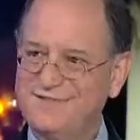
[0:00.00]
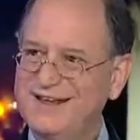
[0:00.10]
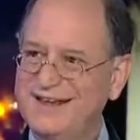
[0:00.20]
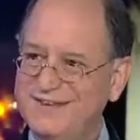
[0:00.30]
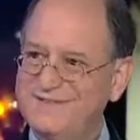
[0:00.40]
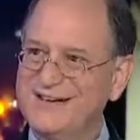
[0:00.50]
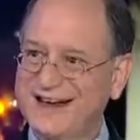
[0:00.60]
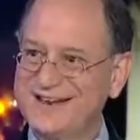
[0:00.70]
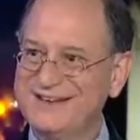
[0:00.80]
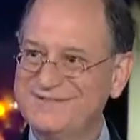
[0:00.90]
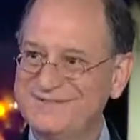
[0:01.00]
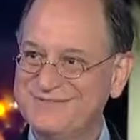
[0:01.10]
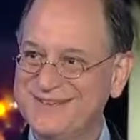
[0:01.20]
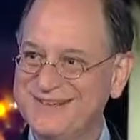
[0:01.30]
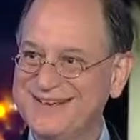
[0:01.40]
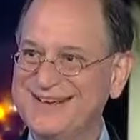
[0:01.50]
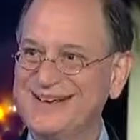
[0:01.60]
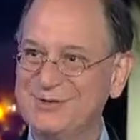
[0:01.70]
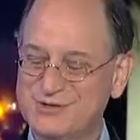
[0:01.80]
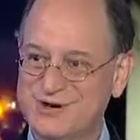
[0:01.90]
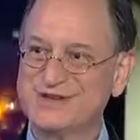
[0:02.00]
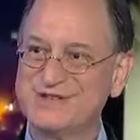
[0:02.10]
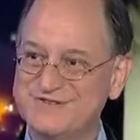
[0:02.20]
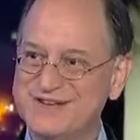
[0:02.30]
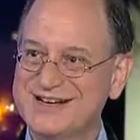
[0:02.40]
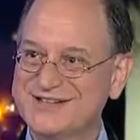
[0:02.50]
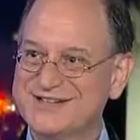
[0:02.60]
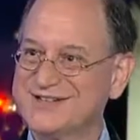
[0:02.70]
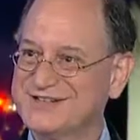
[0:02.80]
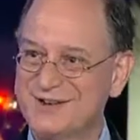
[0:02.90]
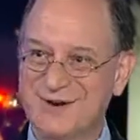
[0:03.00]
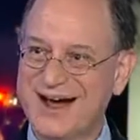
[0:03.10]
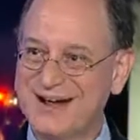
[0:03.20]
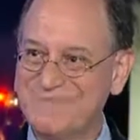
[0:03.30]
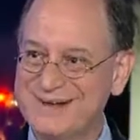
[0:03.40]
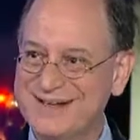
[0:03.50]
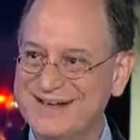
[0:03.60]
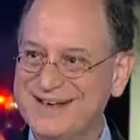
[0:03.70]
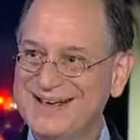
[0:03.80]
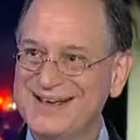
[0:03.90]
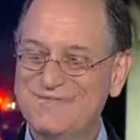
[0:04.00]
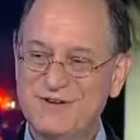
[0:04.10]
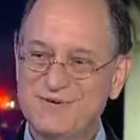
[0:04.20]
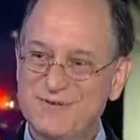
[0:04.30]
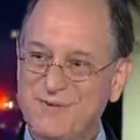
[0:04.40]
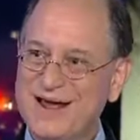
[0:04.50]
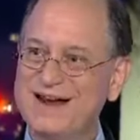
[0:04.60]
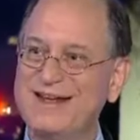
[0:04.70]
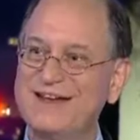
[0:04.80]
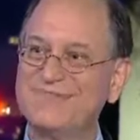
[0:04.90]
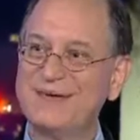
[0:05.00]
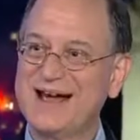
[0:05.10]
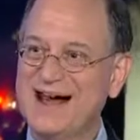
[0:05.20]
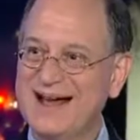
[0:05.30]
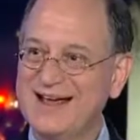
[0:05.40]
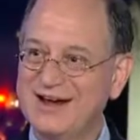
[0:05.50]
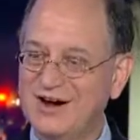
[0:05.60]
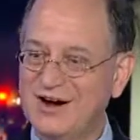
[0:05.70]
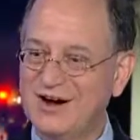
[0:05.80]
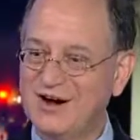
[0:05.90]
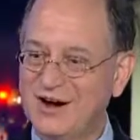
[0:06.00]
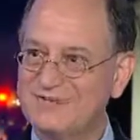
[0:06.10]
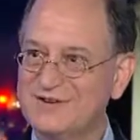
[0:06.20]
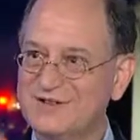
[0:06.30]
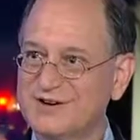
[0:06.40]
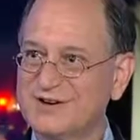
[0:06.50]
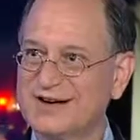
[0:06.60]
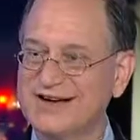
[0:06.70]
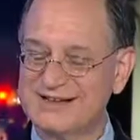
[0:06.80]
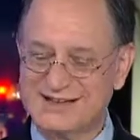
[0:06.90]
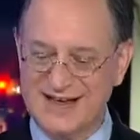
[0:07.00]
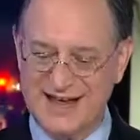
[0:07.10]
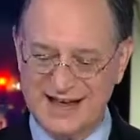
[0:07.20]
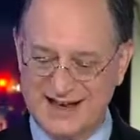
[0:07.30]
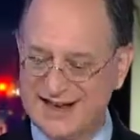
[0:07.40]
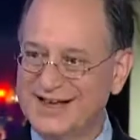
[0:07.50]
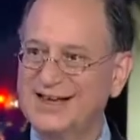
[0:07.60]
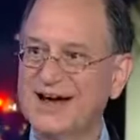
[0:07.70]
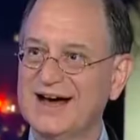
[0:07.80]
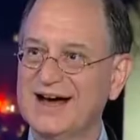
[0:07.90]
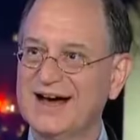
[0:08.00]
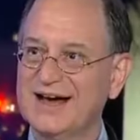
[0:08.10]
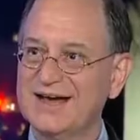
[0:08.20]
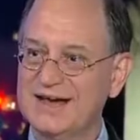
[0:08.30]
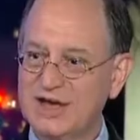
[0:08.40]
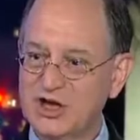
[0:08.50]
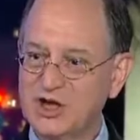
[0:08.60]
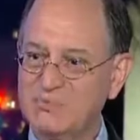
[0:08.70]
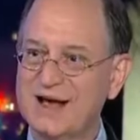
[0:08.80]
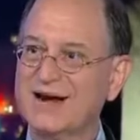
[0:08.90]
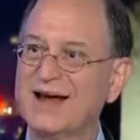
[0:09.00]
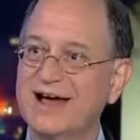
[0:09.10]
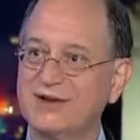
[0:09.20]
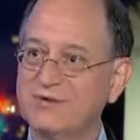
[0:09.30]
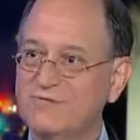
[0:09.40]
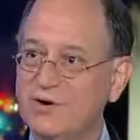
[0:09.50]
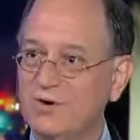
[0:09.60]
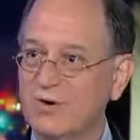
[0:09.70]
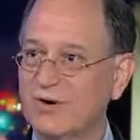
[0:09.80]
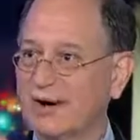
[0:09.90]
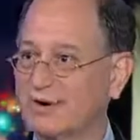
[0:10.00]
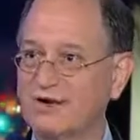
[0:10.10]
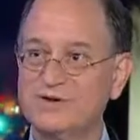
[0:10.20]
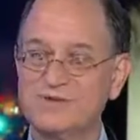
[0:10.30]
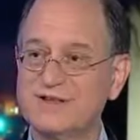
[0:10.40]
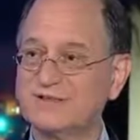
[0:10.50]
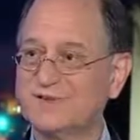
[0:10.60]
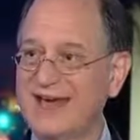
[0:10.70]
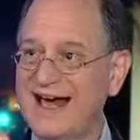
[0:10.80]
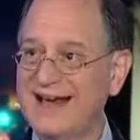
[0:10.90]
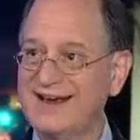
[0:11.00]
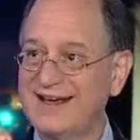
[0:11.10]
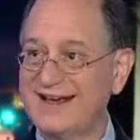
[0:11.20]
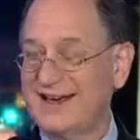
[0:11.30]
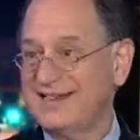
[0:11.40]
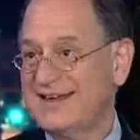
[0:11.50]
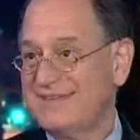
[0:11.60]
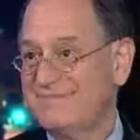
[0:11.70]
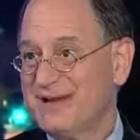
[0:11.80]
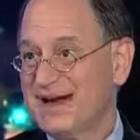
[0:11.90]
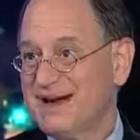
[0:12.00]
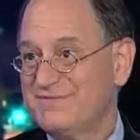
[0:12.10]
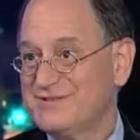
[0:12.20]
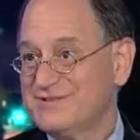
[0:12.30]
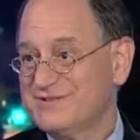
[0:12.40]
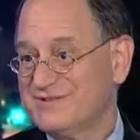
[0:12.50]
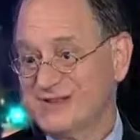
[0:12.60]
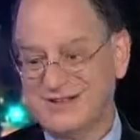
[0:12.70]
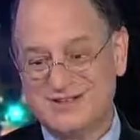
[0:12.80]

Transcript: Ineffective obstruction of justice is a crime. If you threaten an FBI uh, officer and say, uh, you better not go forward or I'm going to do this or that, and the FBI officer uh,